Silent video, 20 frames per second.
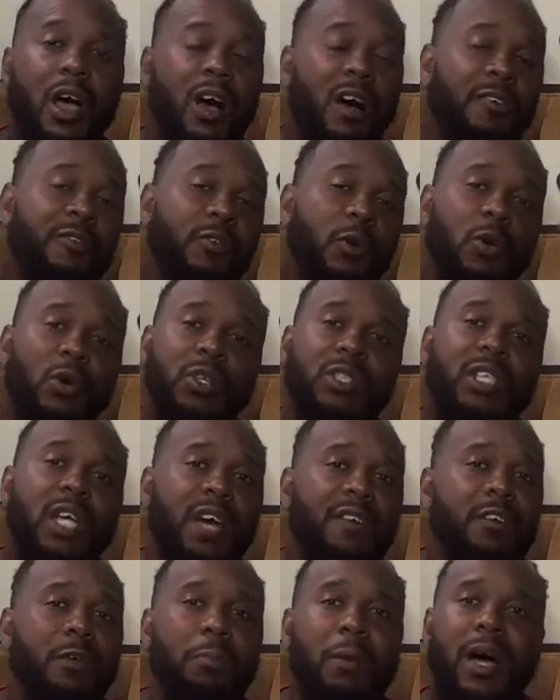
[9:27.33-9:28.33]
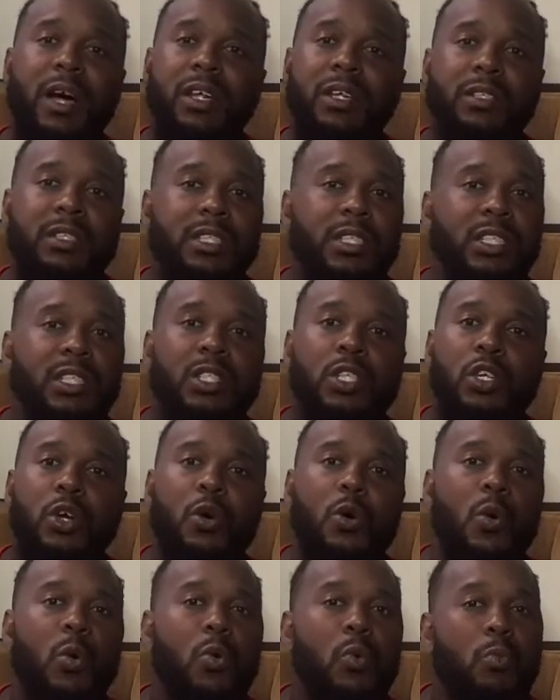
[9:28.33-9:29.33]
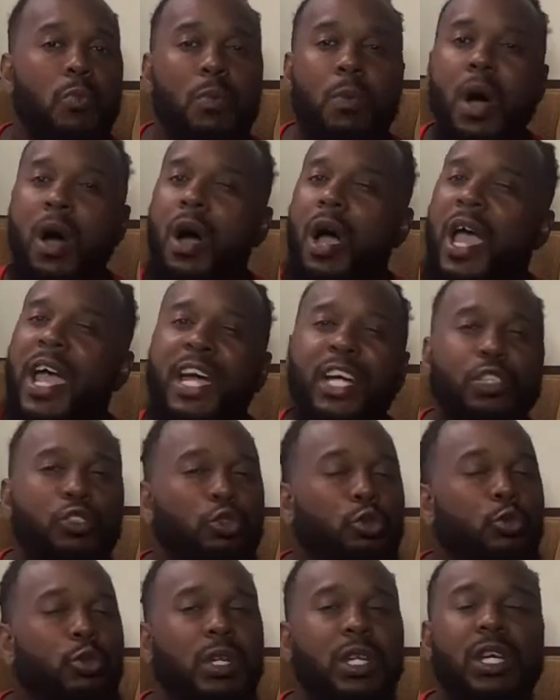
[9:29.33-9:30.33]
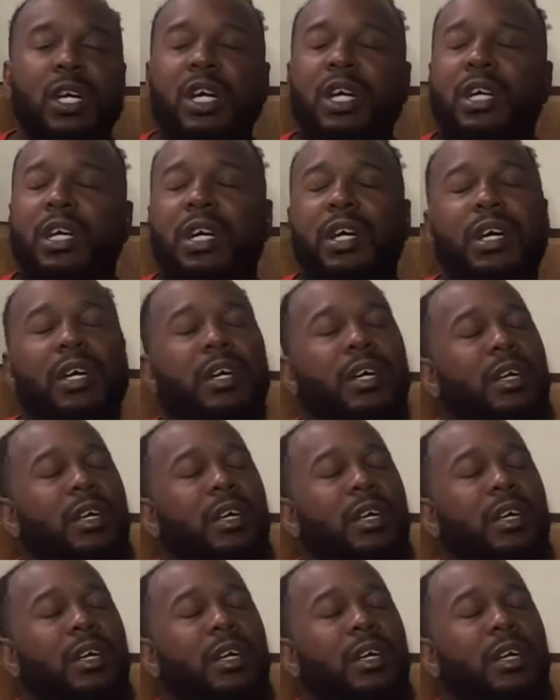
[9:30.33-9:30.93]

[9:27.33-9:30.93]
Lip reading: Of course, everybody just know Andrew Luck